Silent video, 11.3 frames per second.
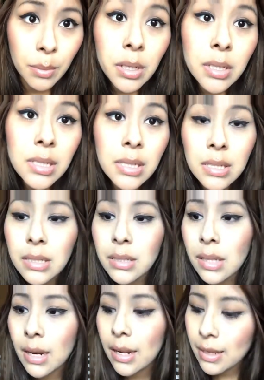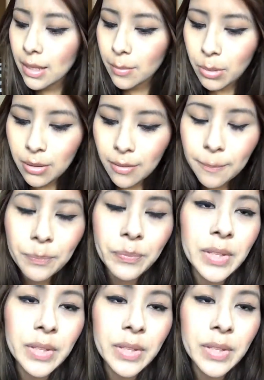books that I keep in there.